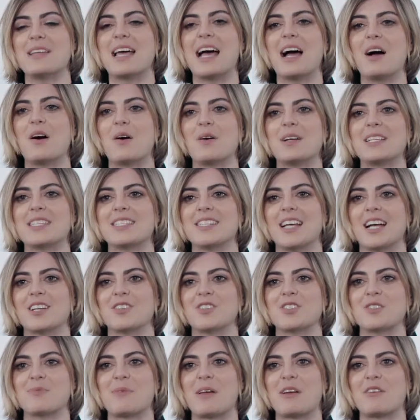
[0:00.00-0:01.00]
now it's not
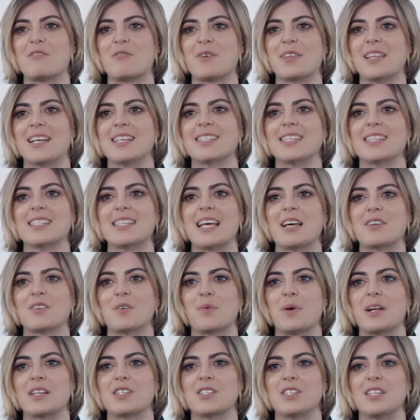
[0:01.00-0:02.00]
just a matter of when they sit down
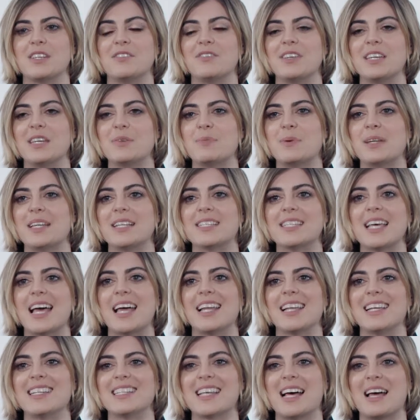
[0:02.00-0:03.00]
to watch TV, but it's
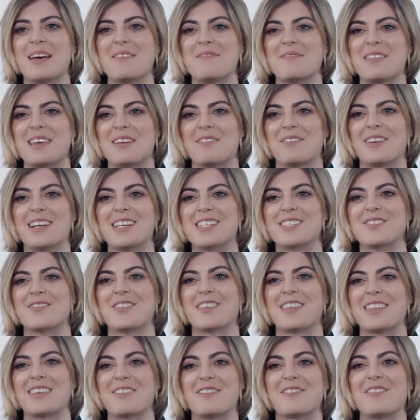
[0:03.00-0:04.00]
any time they reach
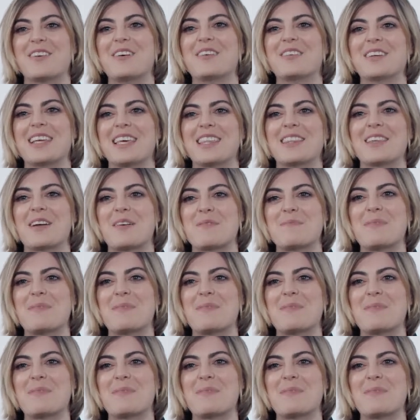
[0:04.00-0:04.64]
for the phone in their